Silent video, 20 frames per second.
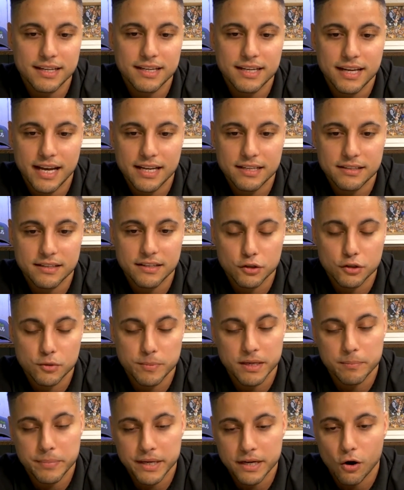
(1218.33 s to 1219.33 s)
And there's been a
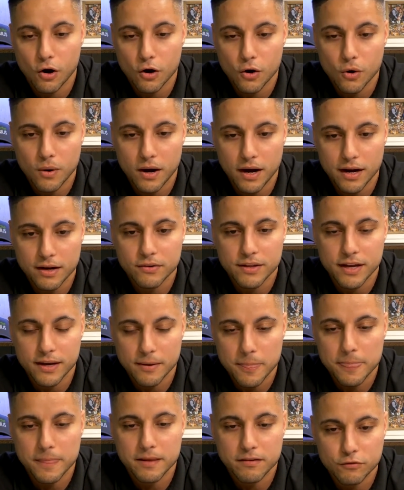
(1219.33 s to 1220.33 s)
big ROI on that
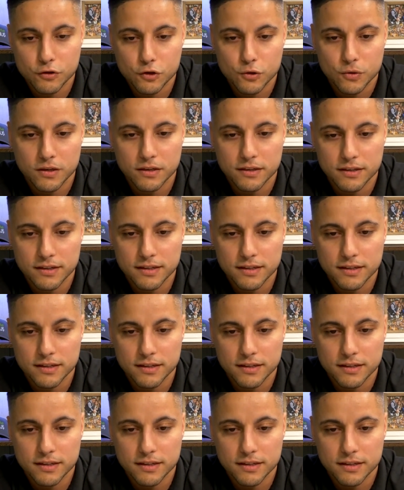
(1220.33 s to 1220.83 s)
for sure.